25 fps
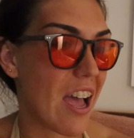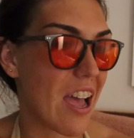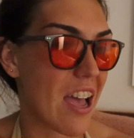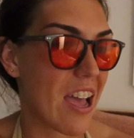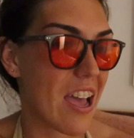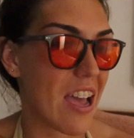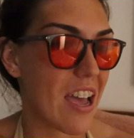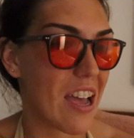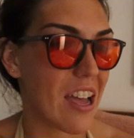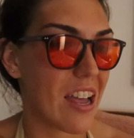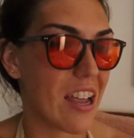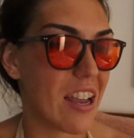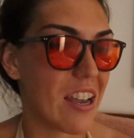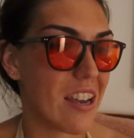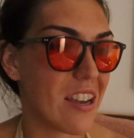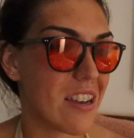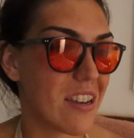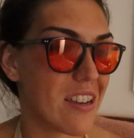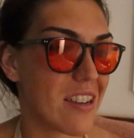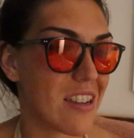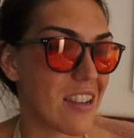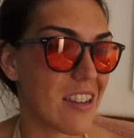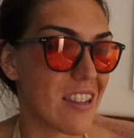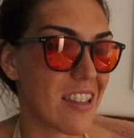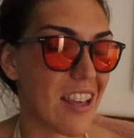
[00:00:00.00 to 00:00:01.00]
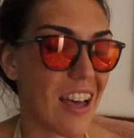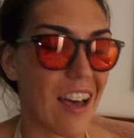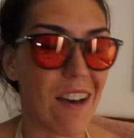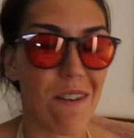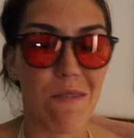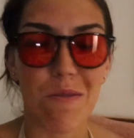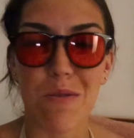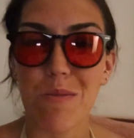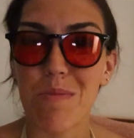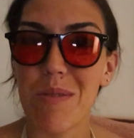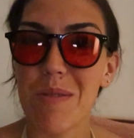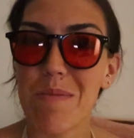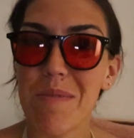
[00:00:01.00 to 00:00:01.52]
And
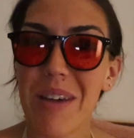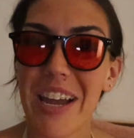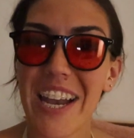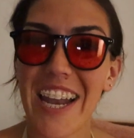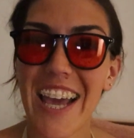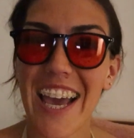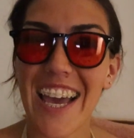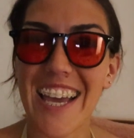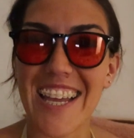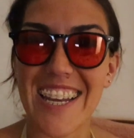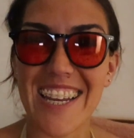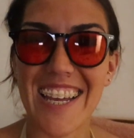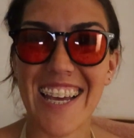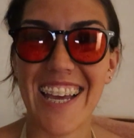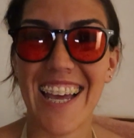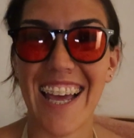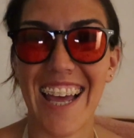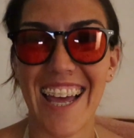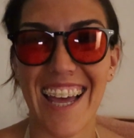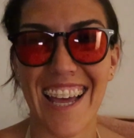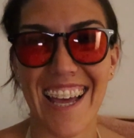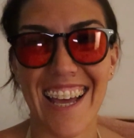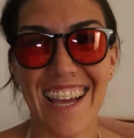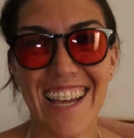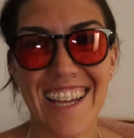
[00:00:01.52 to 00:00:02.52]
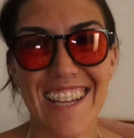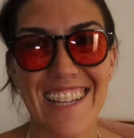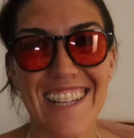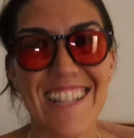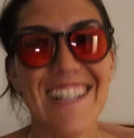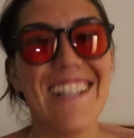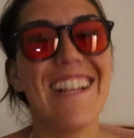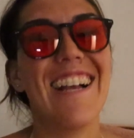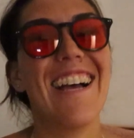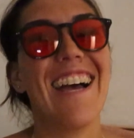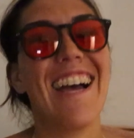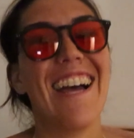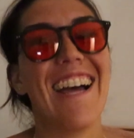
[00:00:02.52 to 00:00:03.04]
that will be my night.
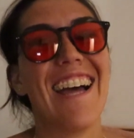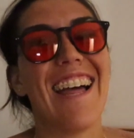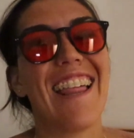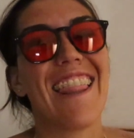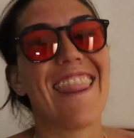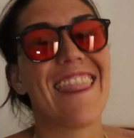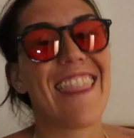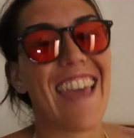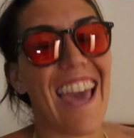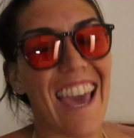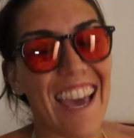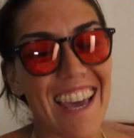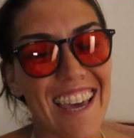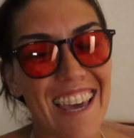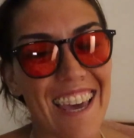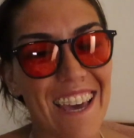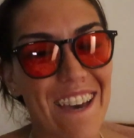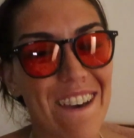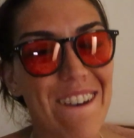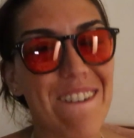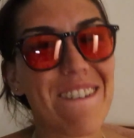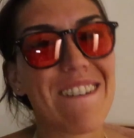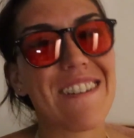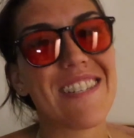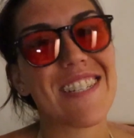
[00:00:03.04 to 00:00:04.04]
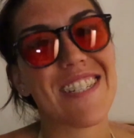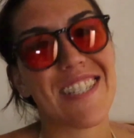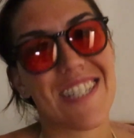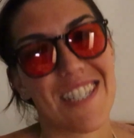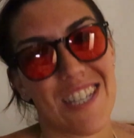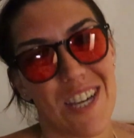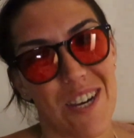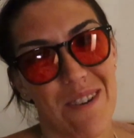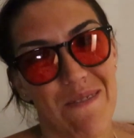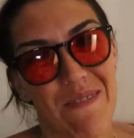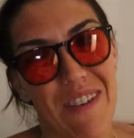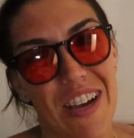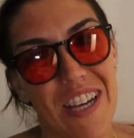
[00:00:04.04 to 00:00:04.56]
Thank you
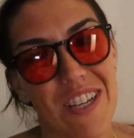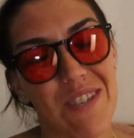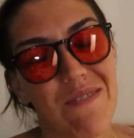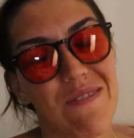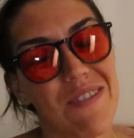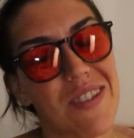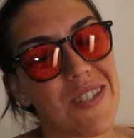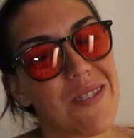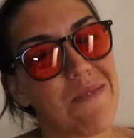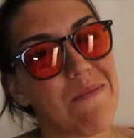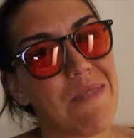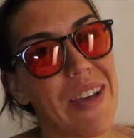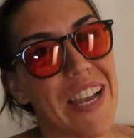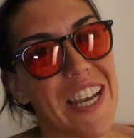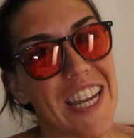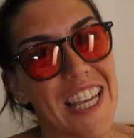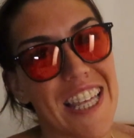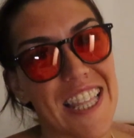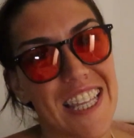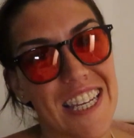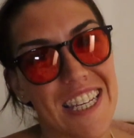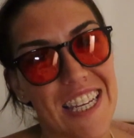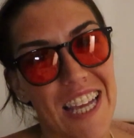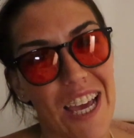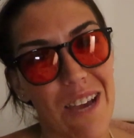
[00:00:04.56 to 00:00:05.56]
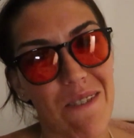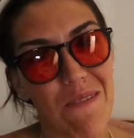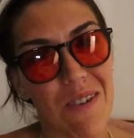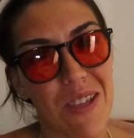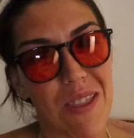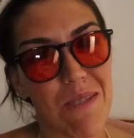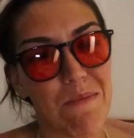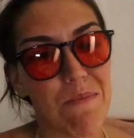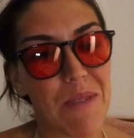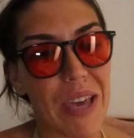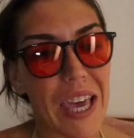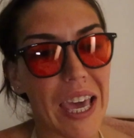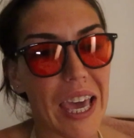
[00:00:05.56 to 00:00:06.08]
so much for spending the day
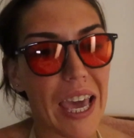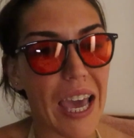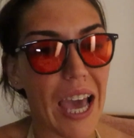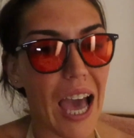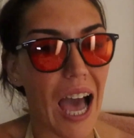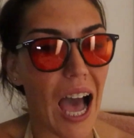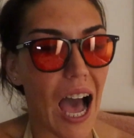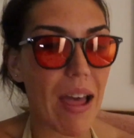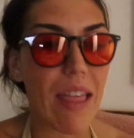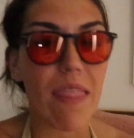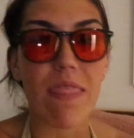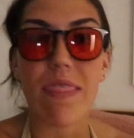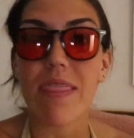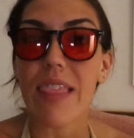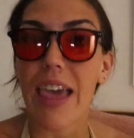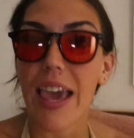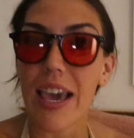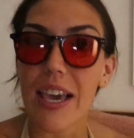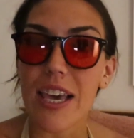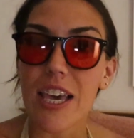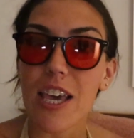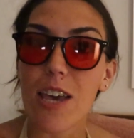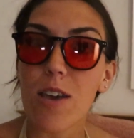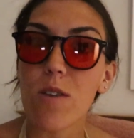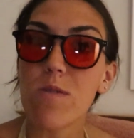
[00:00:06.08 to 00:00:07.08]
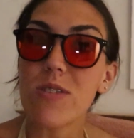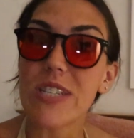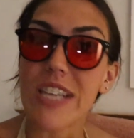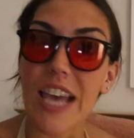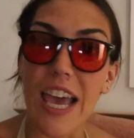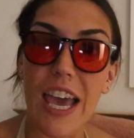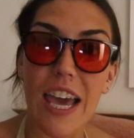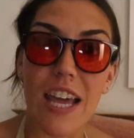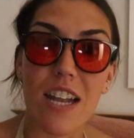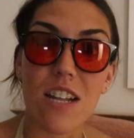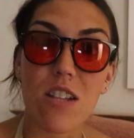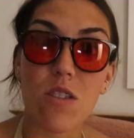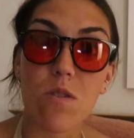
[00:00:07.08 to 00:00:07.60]
with me. And thank you
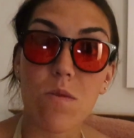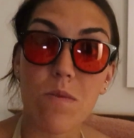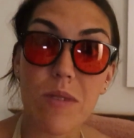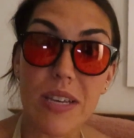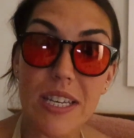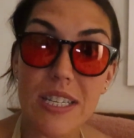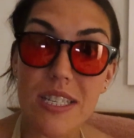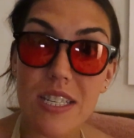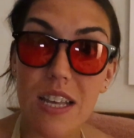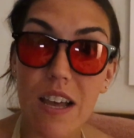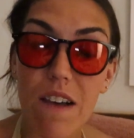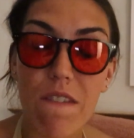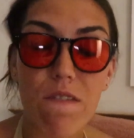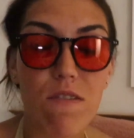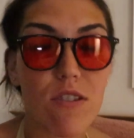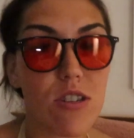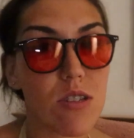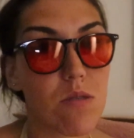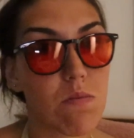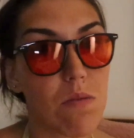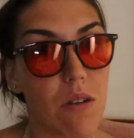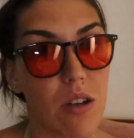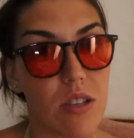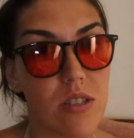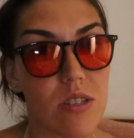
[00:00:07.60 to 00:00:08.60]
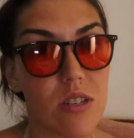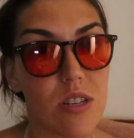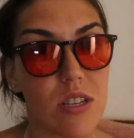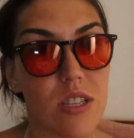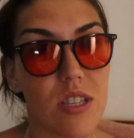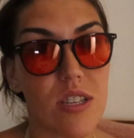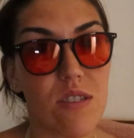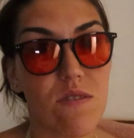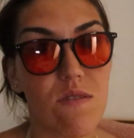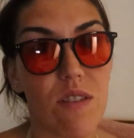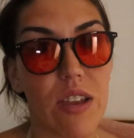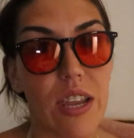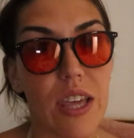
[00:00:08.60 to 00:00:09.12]
to Ana Luisa for sponsoring
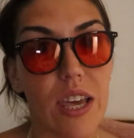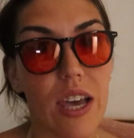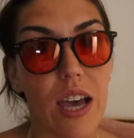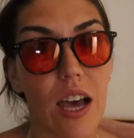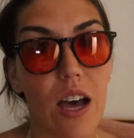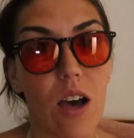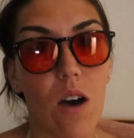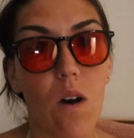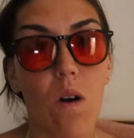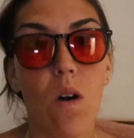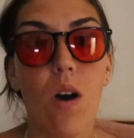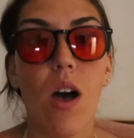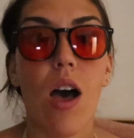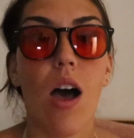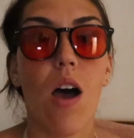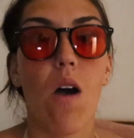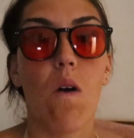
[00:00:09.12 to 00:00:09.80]
this video.